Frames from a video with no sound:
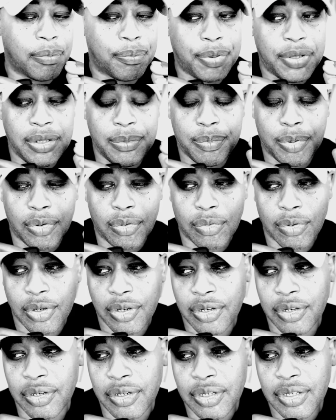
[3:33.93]
people
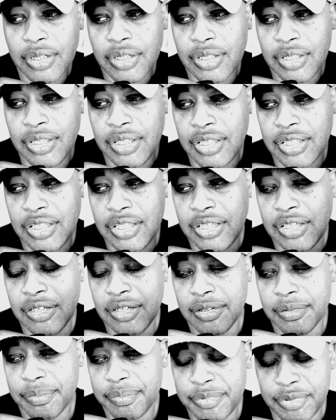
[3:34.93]
were
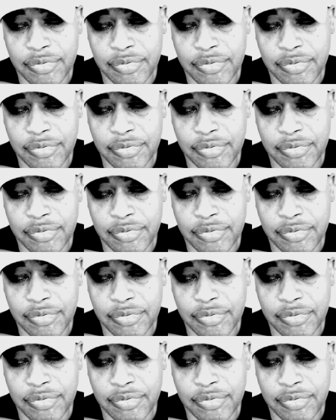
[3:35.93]
getting